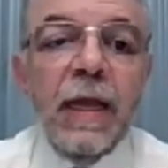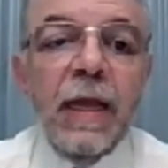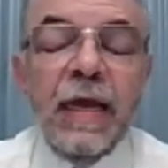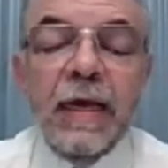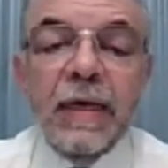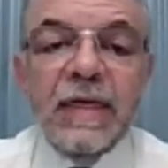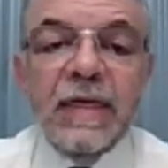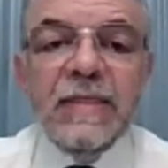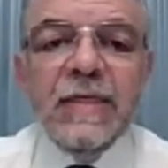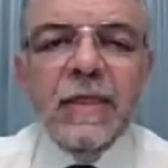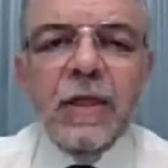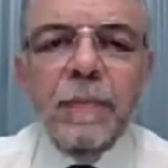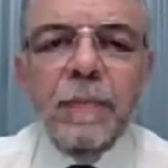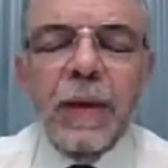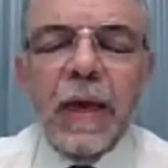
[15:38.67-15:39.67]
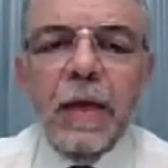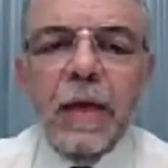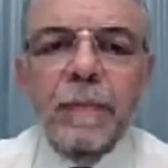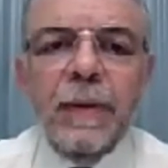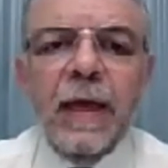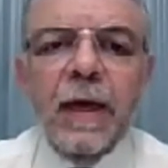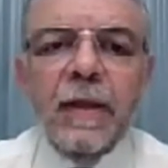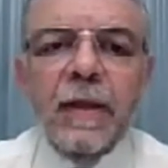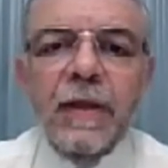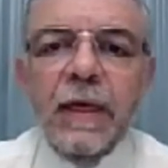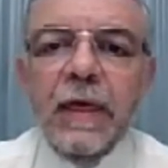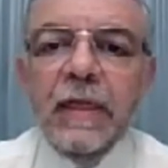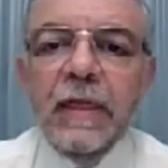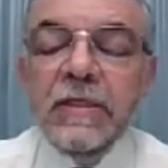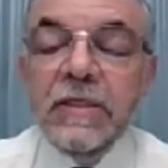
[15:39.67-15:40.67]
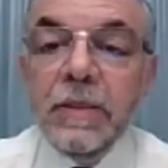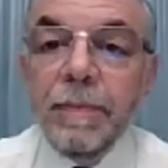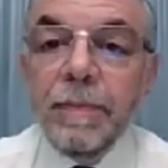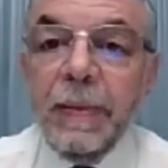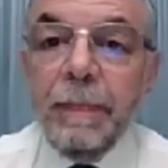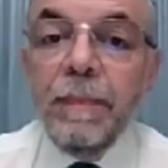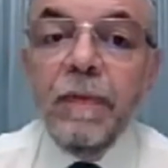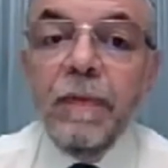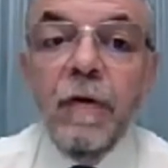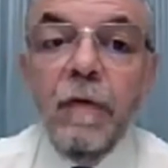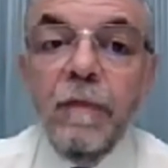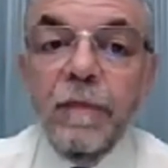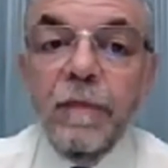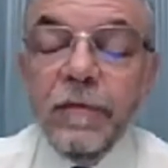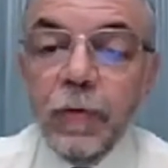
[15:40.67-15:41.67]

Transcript: Increasing the PIP, I think it is a PIP of